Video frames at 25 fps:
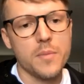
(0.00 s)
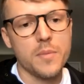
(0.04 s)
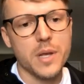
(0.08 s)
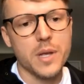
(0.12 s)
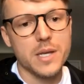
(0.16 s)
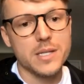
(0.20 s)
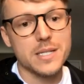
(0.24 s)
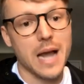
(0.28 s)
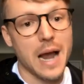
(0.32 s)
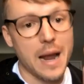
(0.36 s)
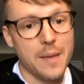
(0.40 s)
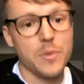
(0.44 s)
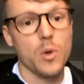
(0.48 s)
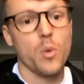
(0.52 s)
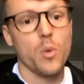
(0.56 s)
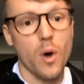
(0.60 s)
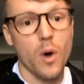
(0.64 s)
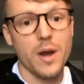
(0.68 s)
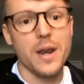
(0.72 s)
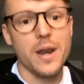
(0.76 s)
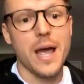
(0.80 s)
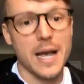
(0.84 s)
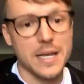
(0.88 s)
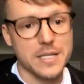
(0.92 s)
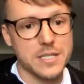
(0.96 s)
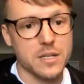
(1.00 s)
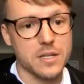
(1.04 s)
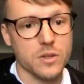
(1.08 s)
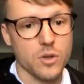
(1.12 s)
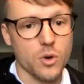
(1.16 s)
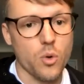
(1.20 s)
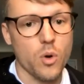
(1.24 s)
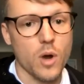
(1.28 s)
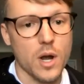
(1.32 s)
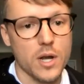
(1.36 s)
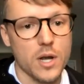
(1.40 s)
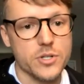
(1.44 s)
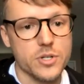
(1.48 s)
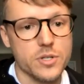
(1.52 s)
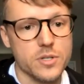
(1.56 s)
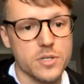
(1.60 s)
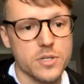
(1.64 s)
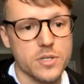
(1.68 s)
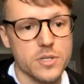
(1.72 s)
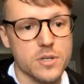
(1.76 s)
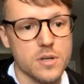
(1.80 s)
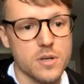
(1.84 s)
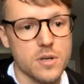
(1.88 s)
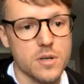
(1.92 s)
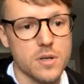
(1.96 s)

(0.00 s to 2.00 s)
because I'm the one asking the questions.